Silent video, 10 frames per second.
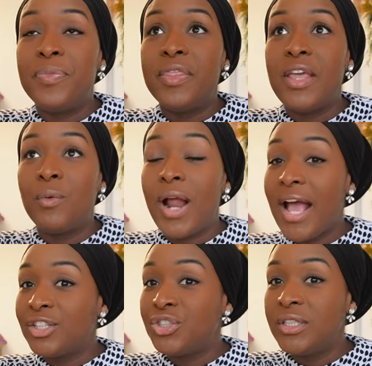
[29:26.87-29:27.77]
they were
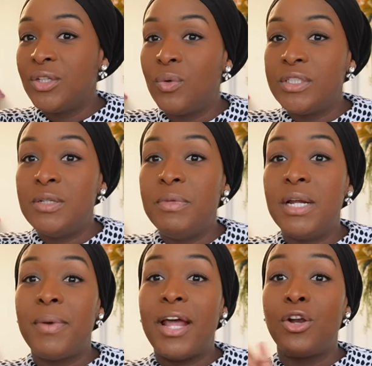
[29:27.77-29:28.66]
actually going to meet
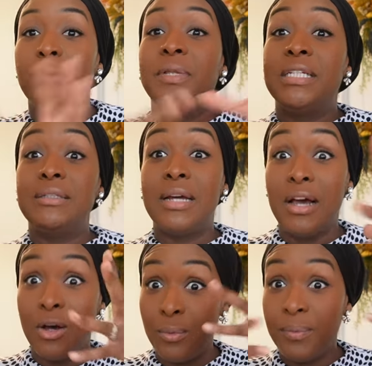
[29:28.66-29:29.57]
up at her place to
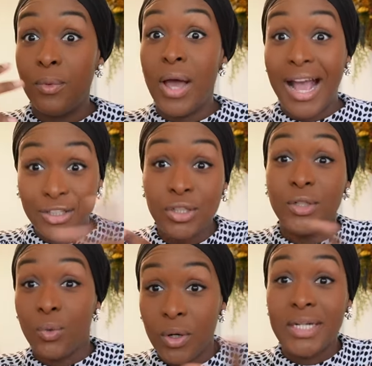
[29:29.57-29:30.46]
help
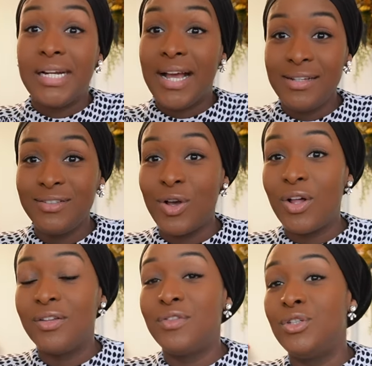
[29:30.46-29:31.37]
actually organize
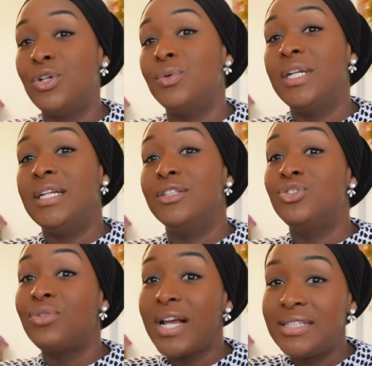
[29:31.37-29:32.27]
all of the donated
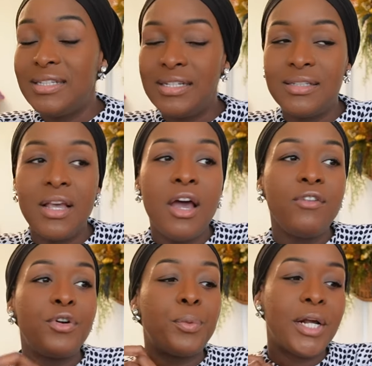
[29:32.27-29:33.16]
dresses
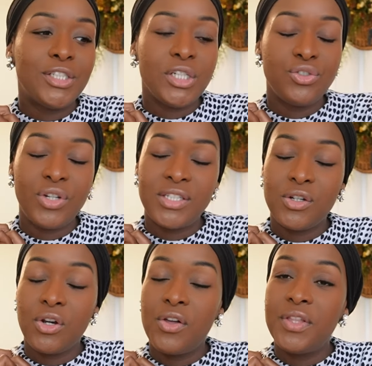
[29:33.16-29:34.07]
for Project Dress a
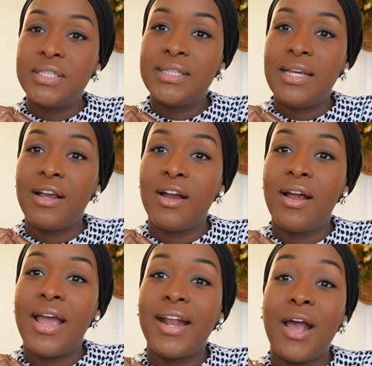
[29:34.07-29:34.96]
Girl this year.
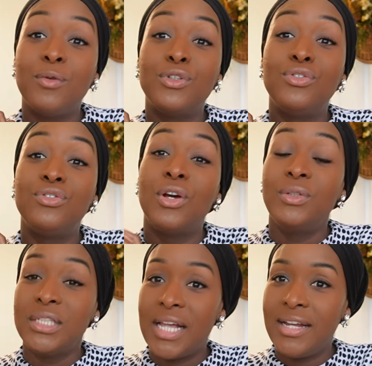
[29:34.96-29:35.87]
And I was so
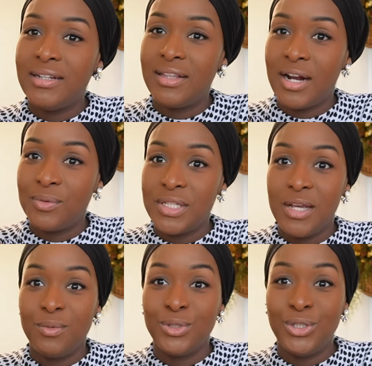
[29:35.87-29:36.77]
delighted that I was
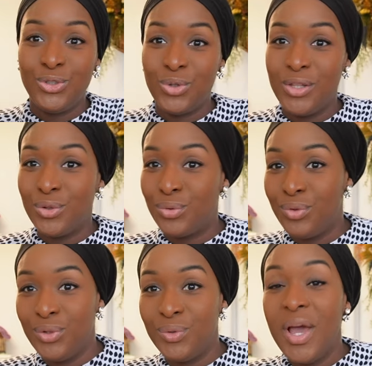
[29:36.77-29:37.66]
able to join the
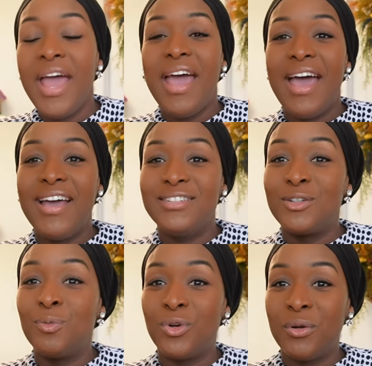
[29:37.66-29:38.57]
crew and
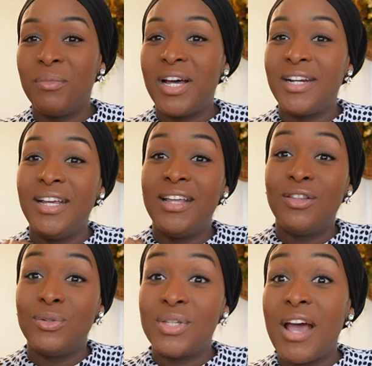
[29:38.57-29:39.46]
support Mari in
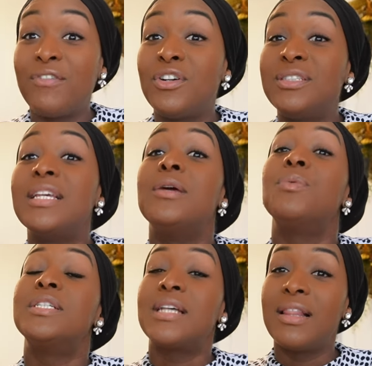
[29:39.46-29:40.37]
those efforts. It
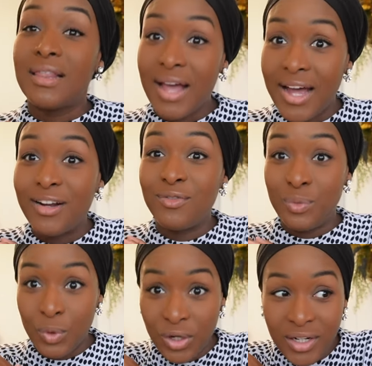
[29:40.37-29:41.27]
was a lot of
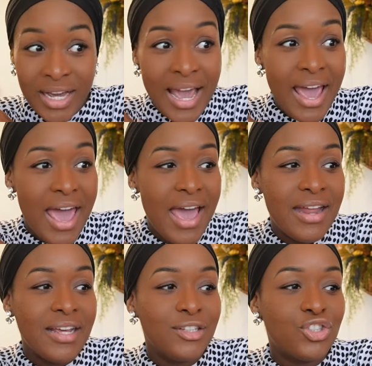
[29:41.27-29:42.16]
work,
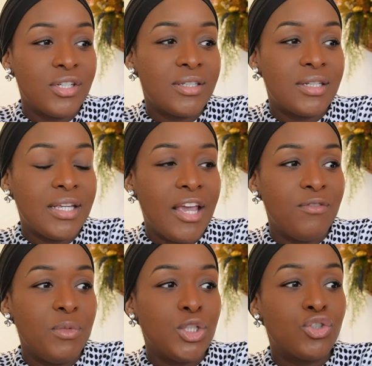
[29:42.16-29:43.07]
and it just gave
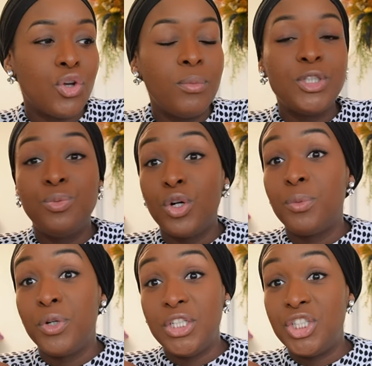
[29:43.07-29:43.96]
me so much more
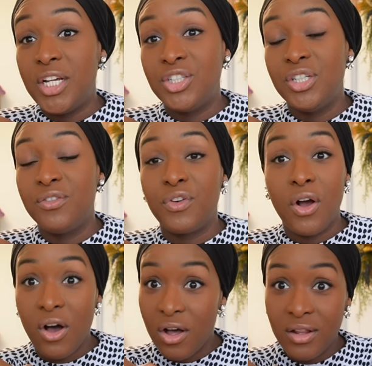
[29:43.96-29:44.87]
appreciation for
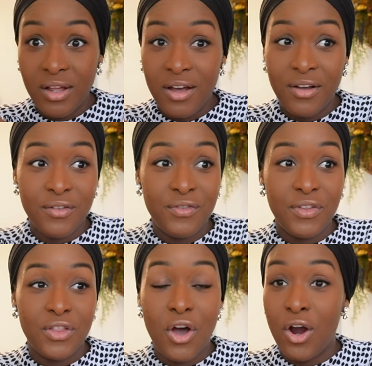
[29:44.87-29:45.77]
all of
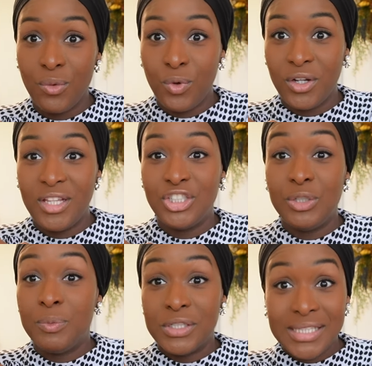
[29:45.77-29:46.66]
the hard work that she
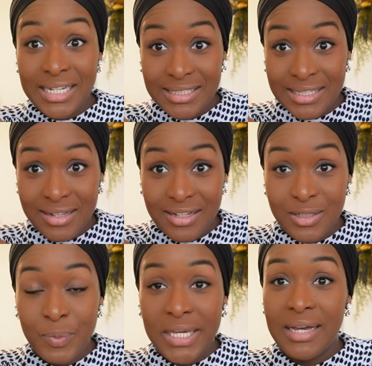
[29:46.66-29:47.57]
puts into this,
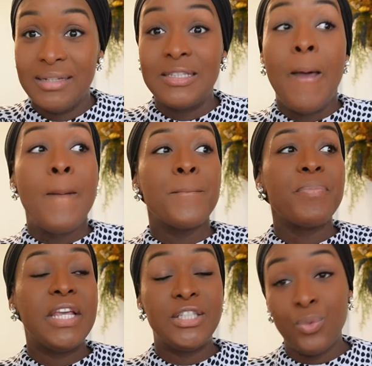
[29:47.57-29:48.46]
because
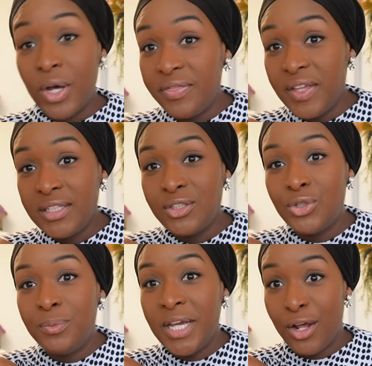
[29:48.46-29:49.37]
it's one thing
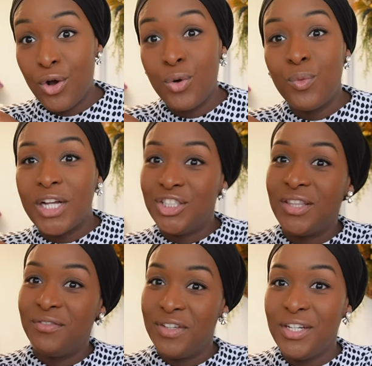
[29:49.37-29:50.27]
to be at home watching
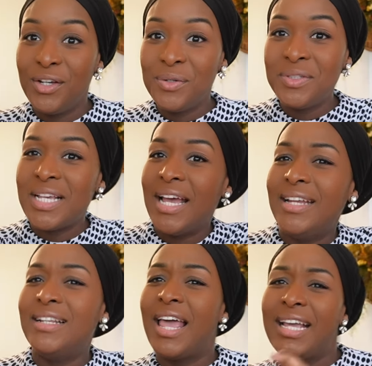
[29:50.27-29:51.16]
the videos
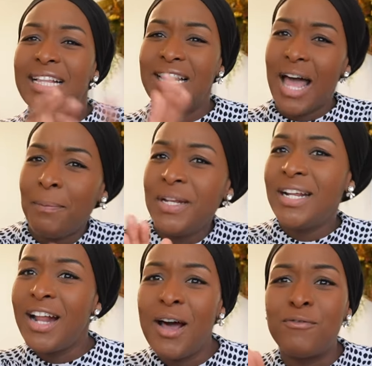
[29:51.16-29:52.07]
and like clapping
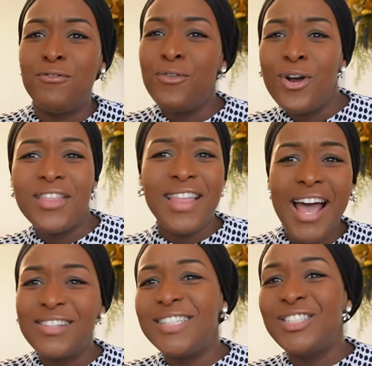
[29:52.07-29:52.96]
it up,
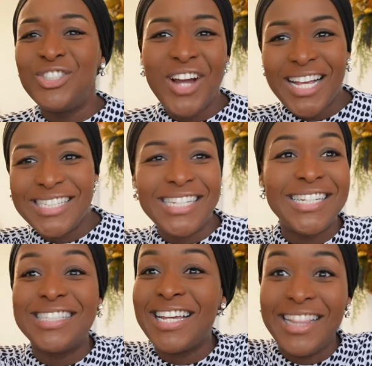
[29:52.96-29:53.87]
4,000
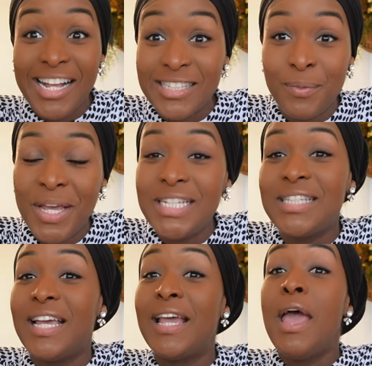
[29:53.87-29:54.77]
dresses, like that's
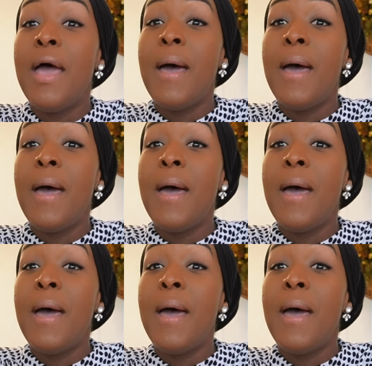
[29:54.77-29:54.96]
amazing.